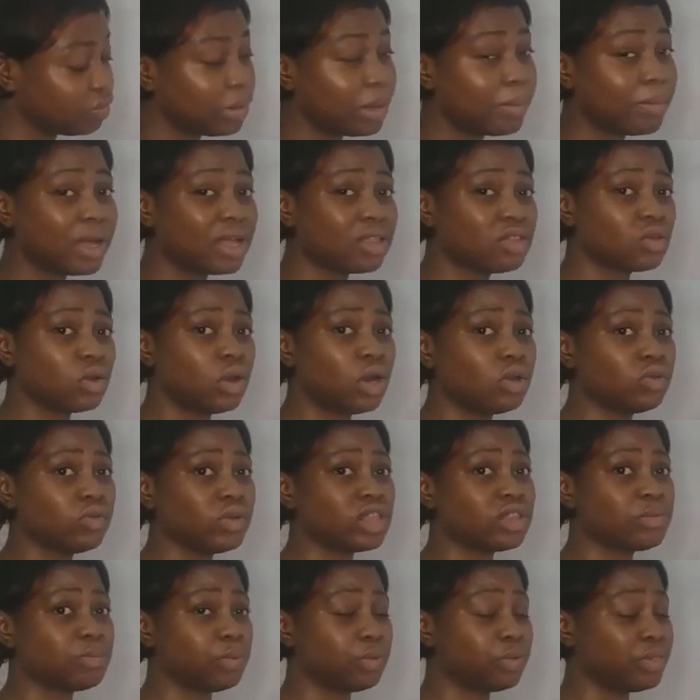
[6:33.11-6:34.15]
Remember to
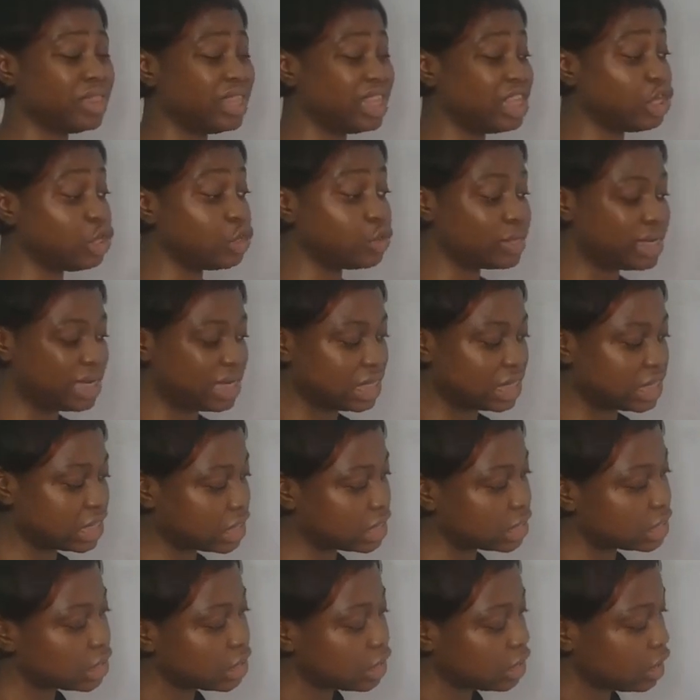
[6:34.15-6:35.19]
always put the
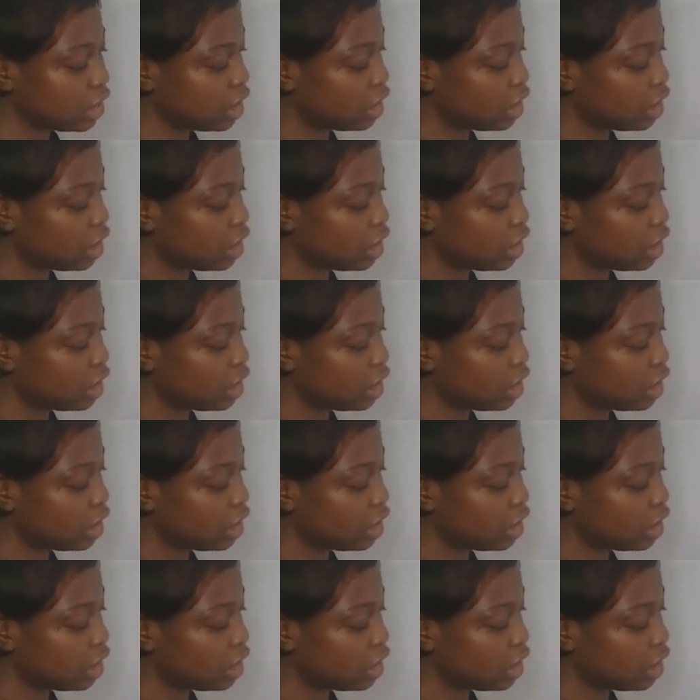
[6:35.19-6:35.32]
units.